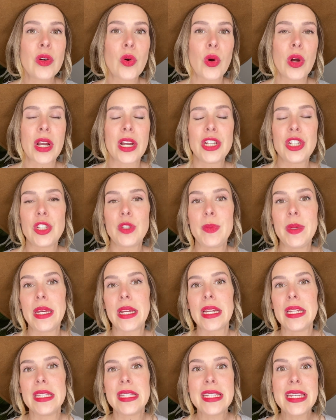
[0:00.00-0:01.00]
or it could just be
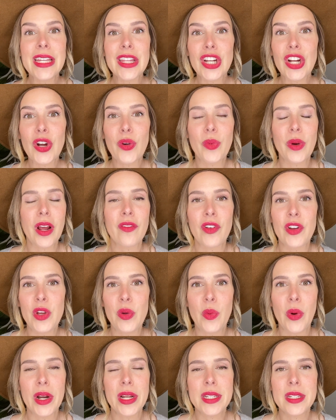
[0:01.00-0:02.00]
a concealer, whatever
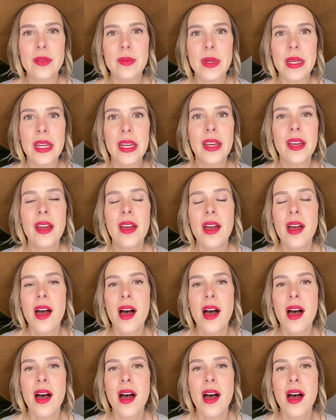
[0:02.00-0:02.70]
you want it to be.